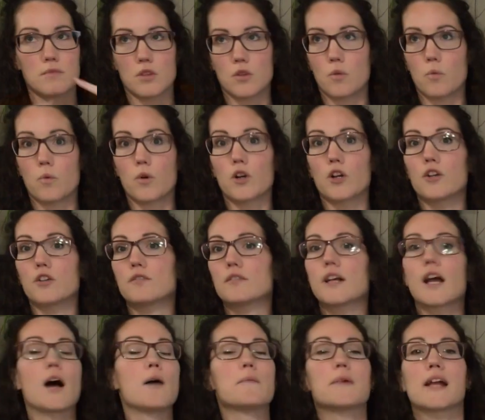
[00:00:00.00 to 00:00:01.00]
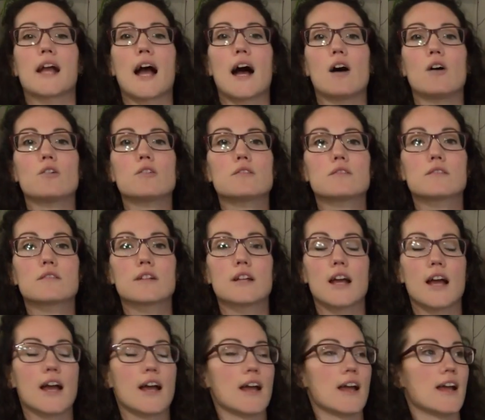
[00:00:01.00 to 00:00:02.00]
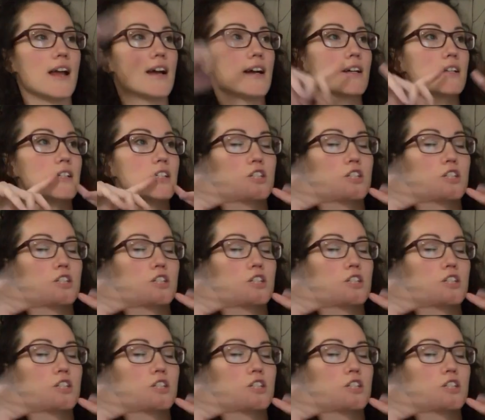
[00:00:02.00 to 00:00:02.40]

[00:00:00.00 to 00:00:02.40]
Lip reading: the word coming out and